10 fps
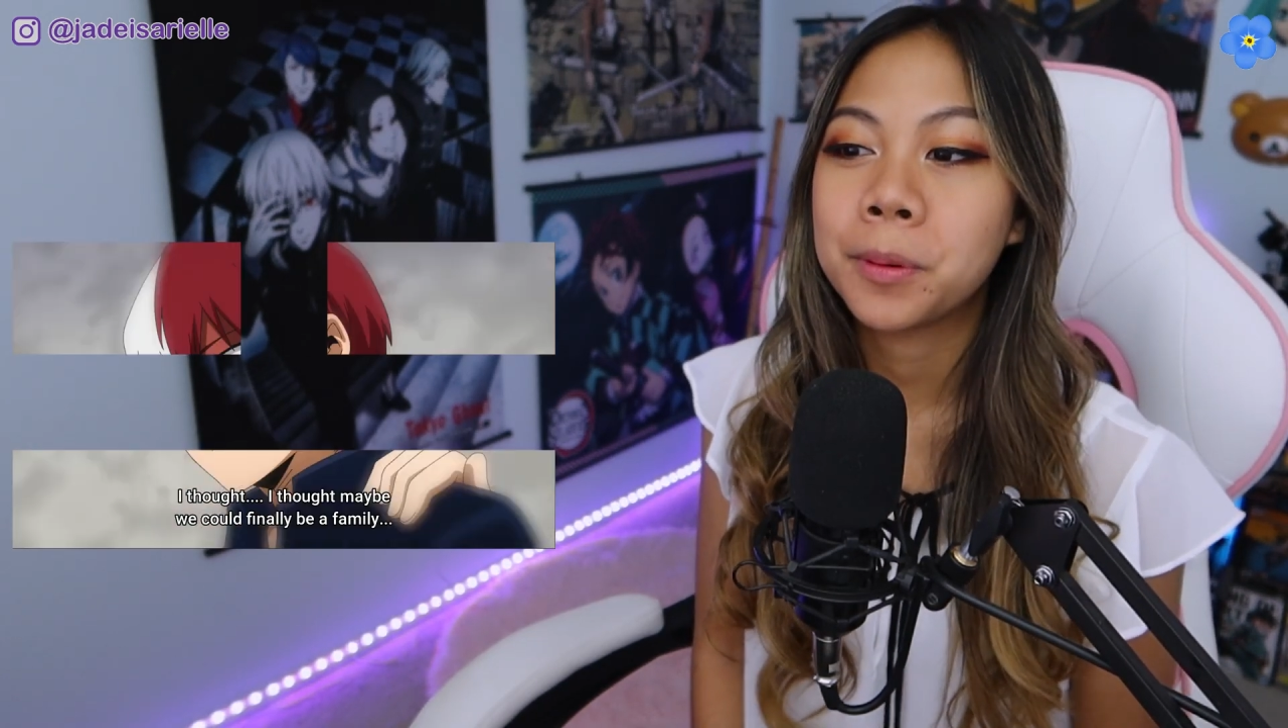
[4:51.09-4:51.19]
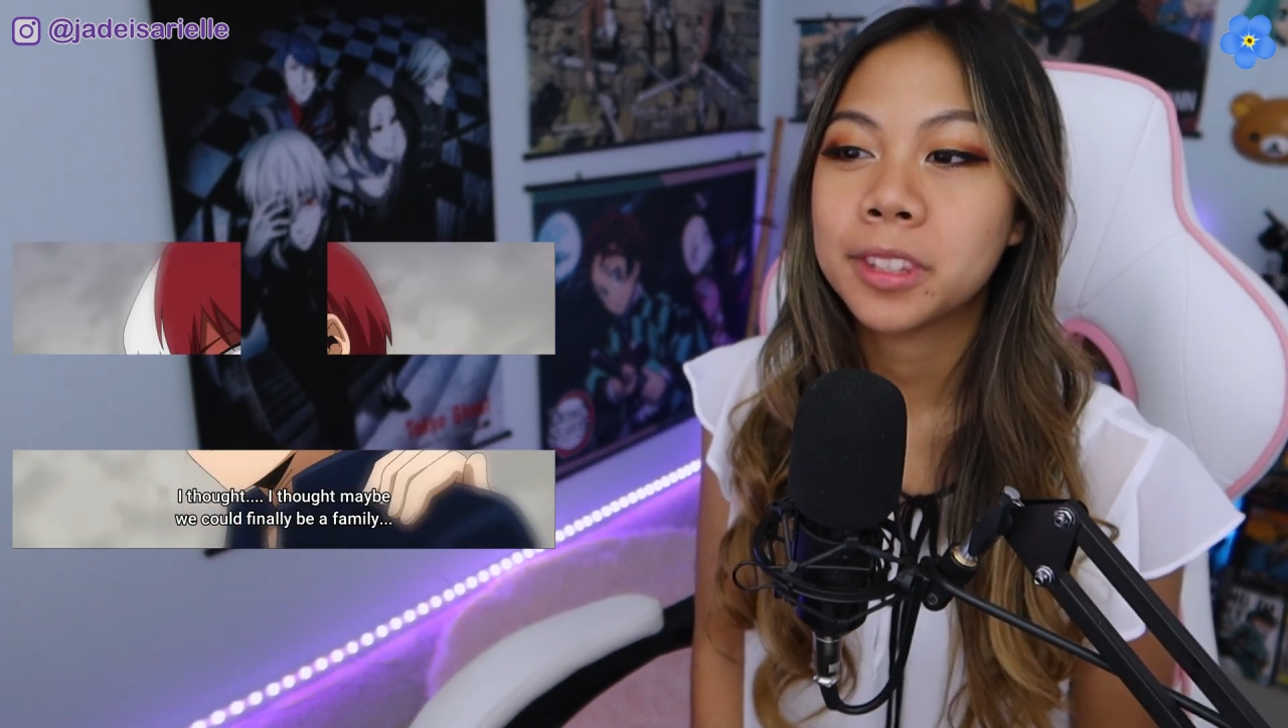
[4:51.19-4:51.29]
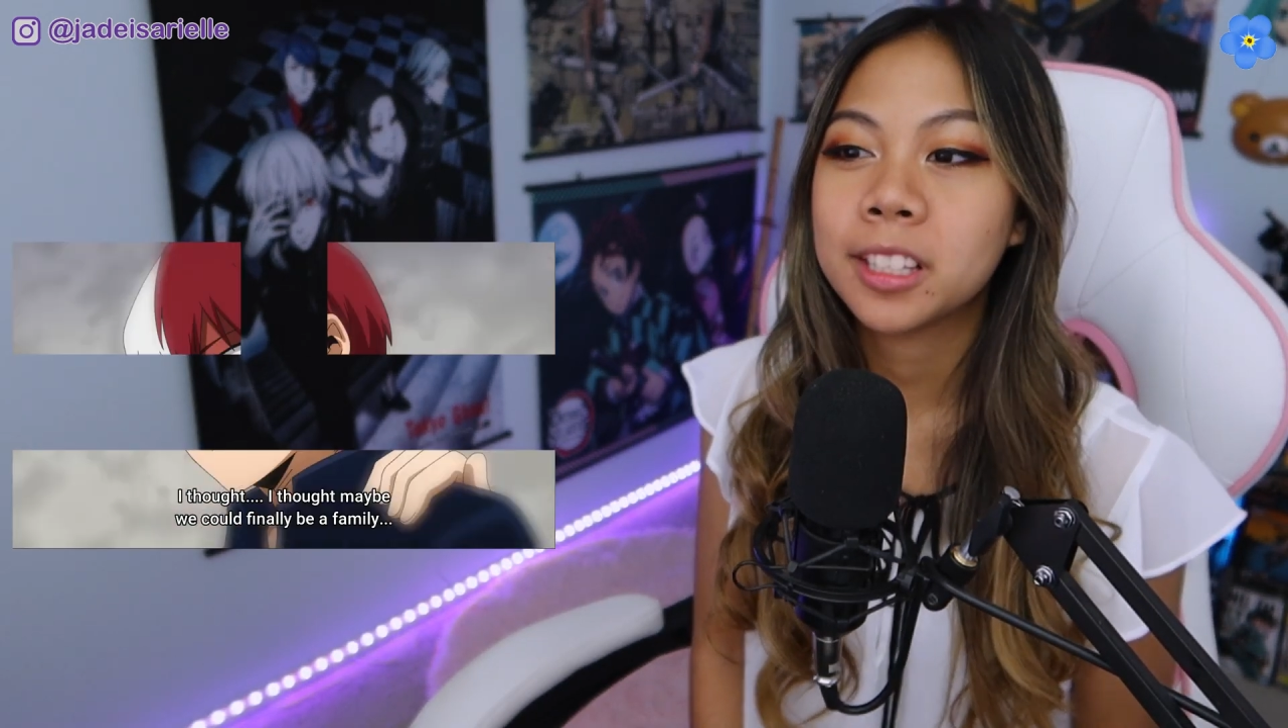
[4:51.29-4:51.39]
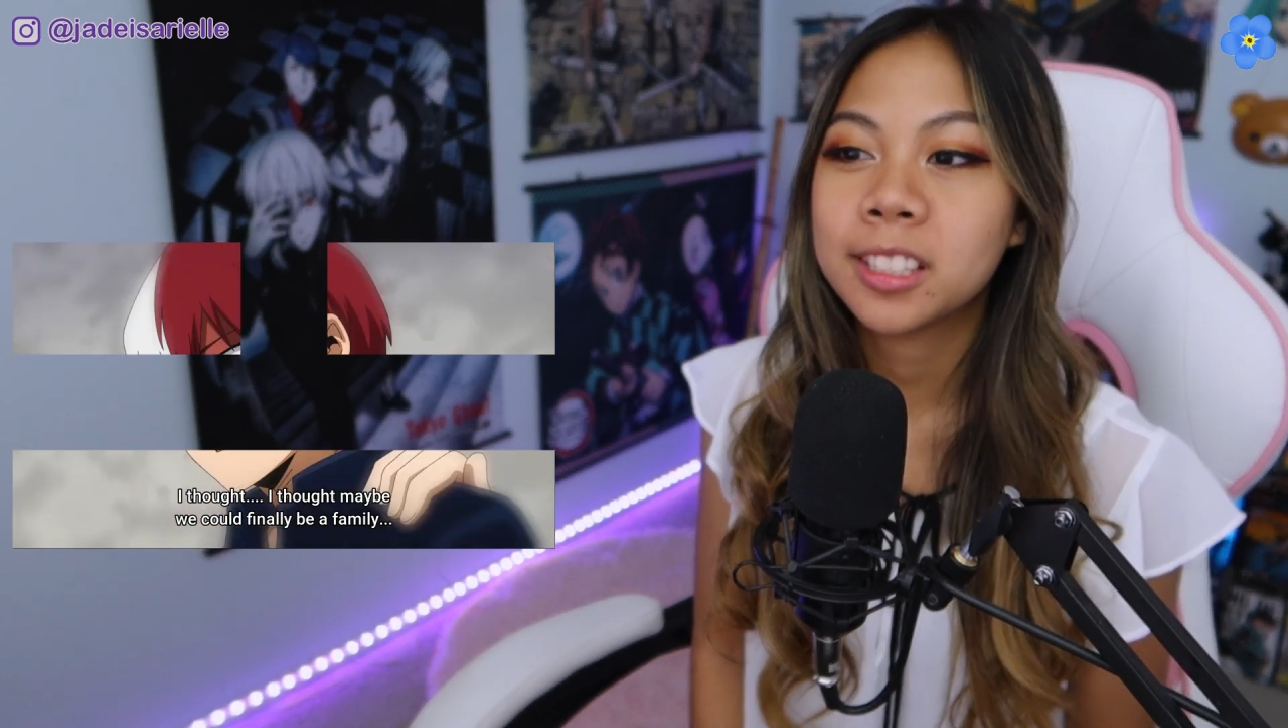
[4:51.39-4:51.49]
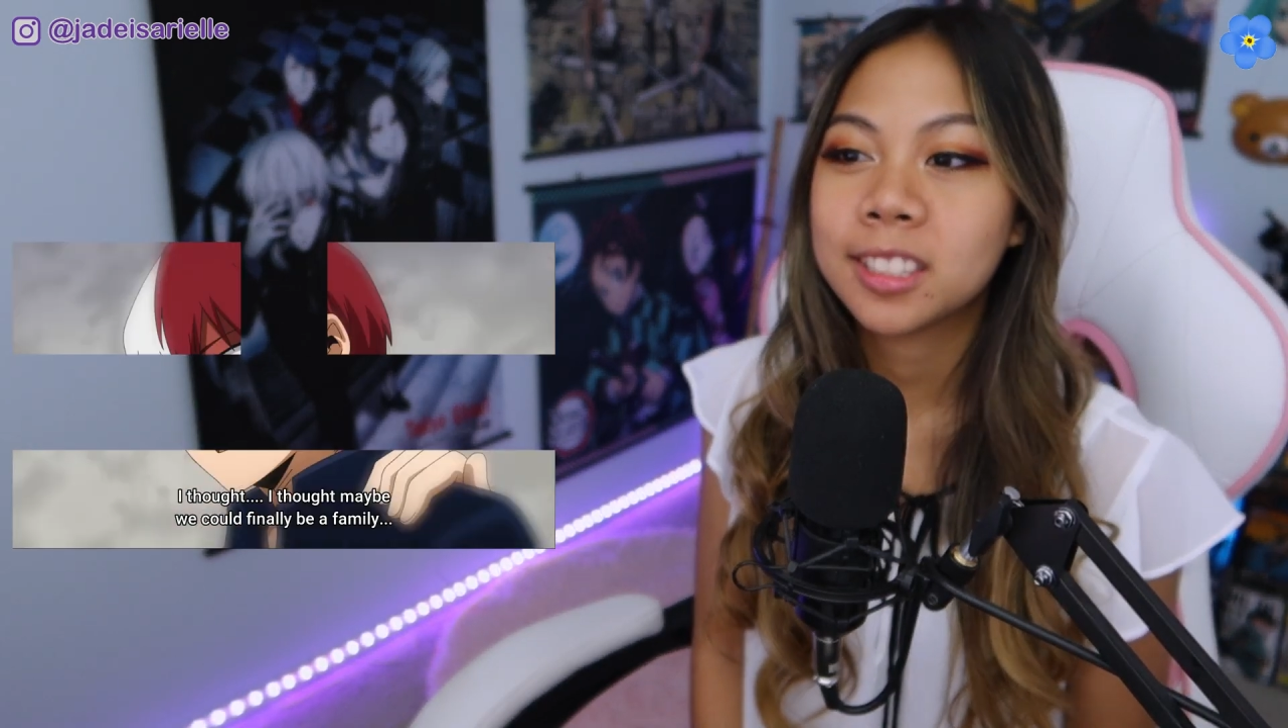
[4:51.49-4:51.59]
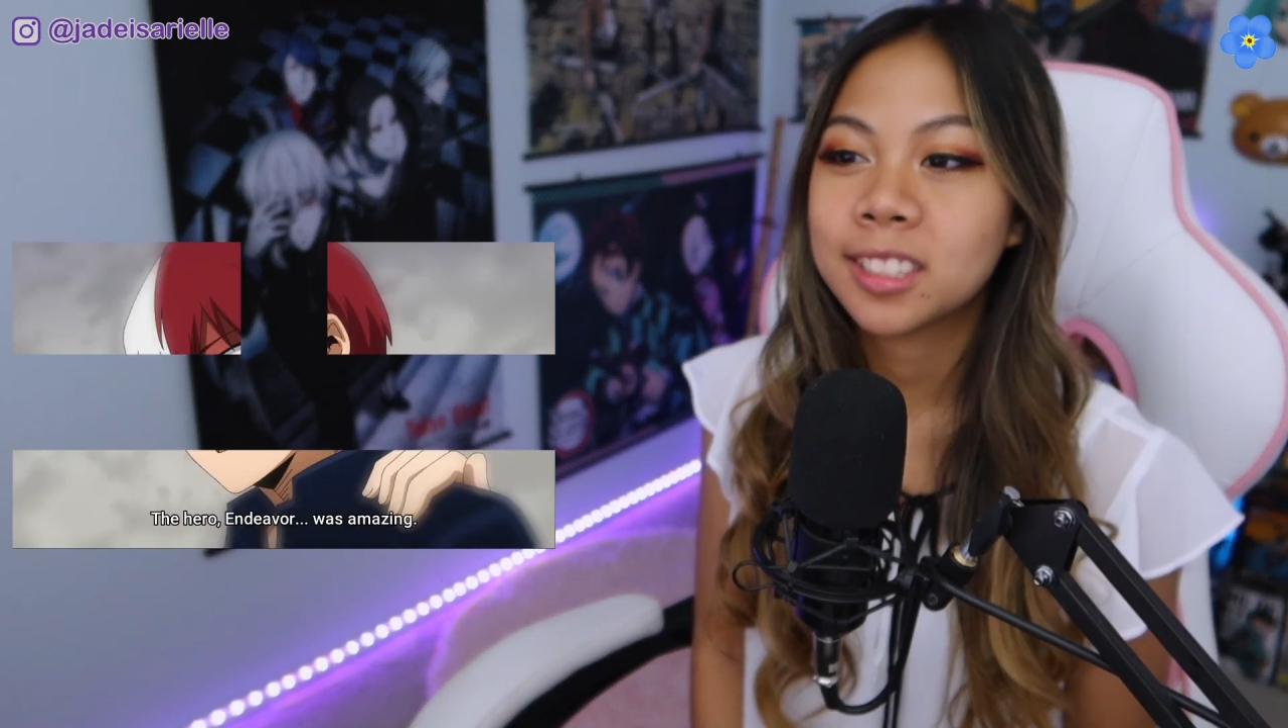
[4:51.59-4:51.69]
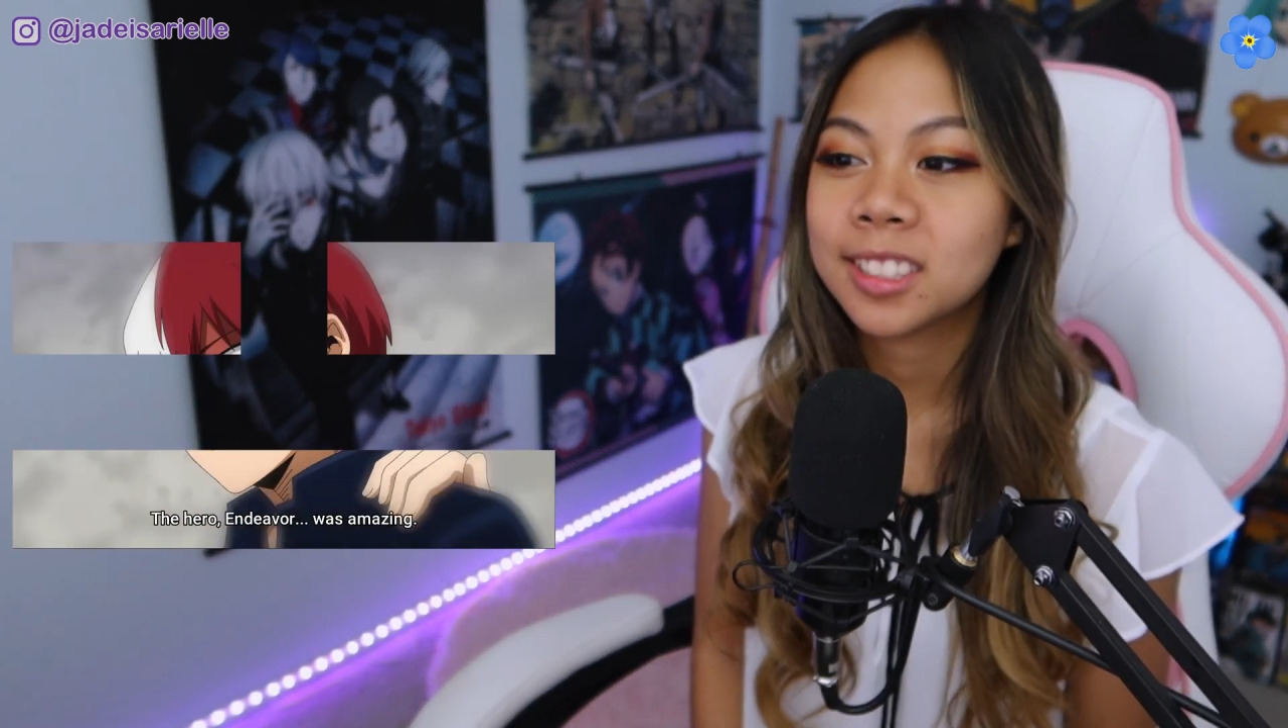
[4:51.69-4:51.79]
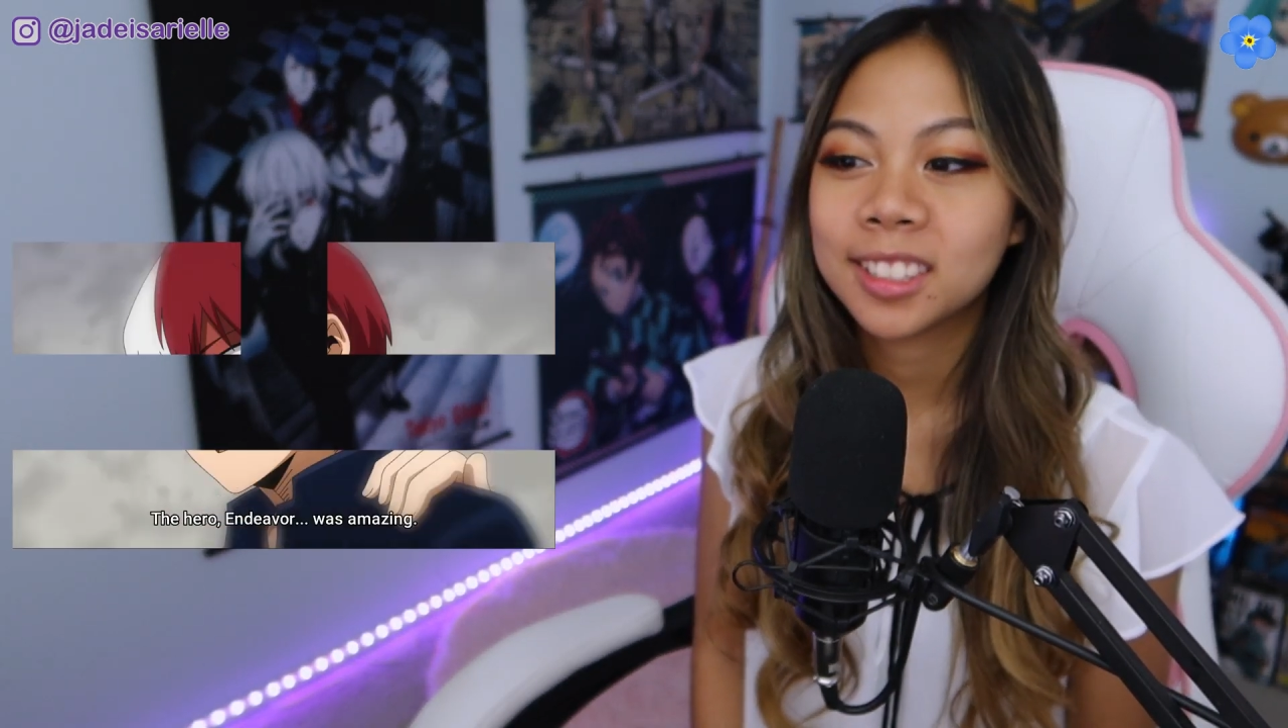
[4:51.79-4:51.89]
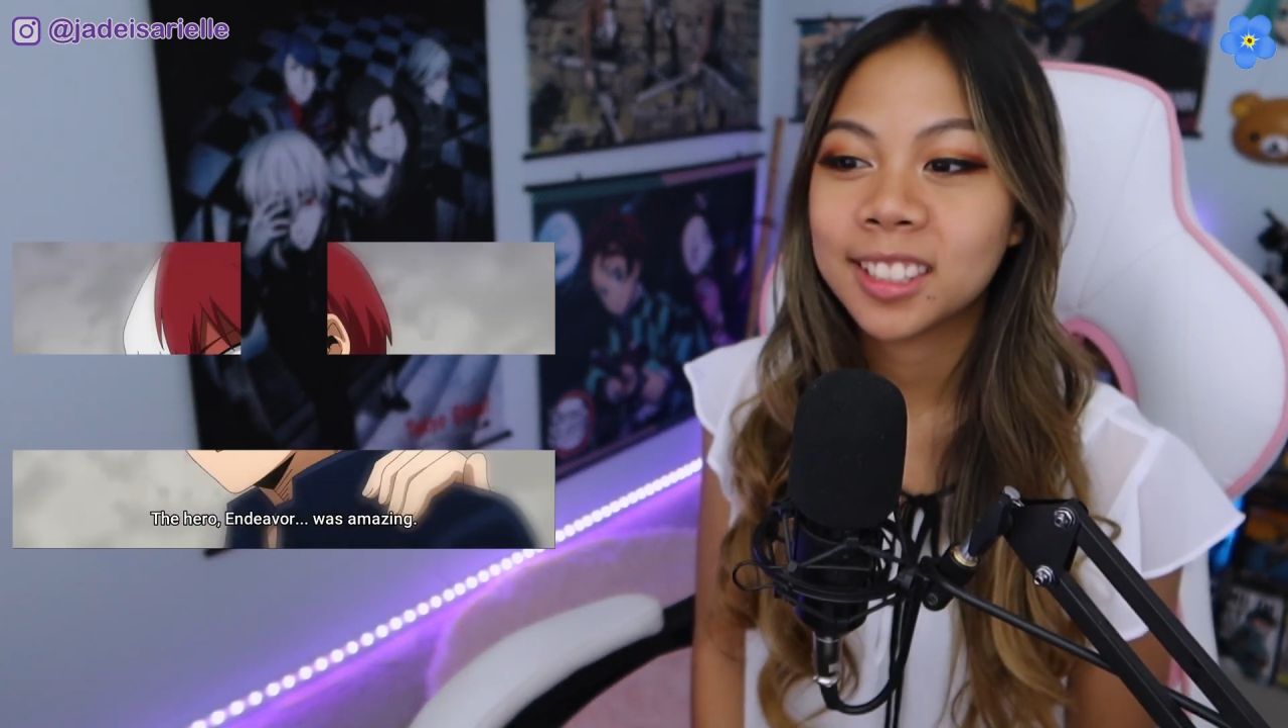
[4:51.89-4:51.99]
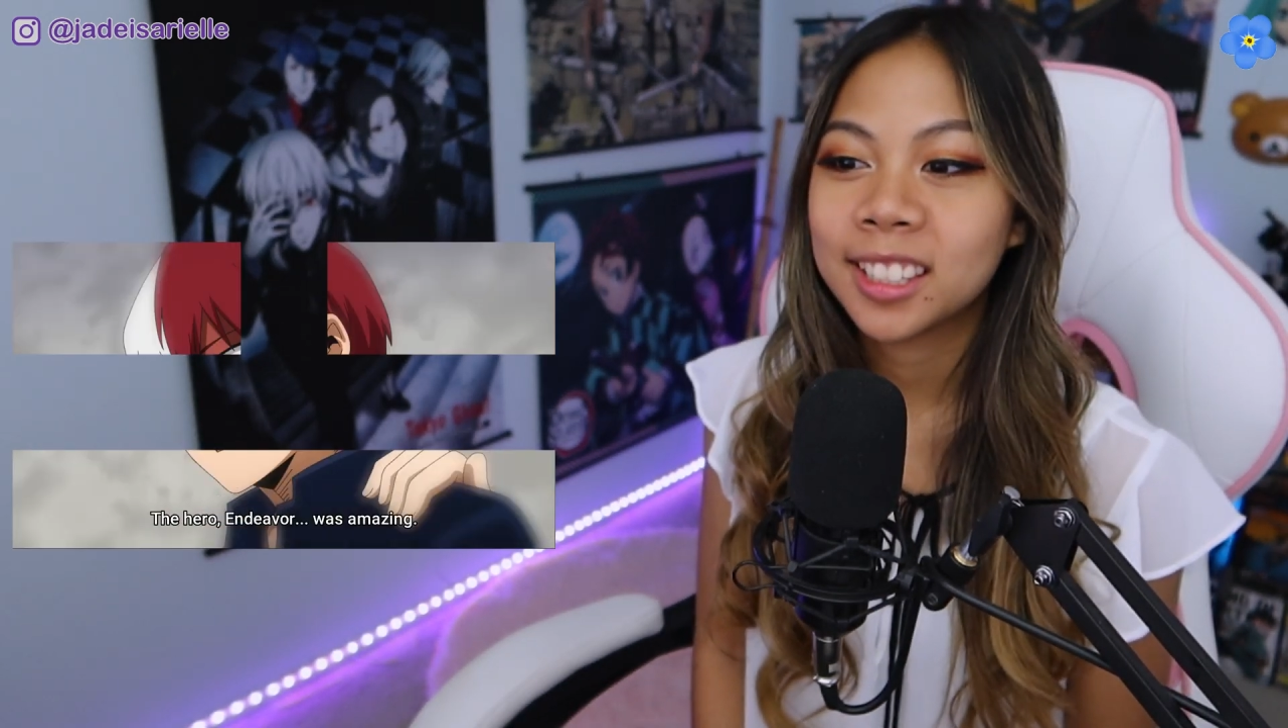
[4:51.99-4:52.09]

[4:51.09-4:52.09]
but it's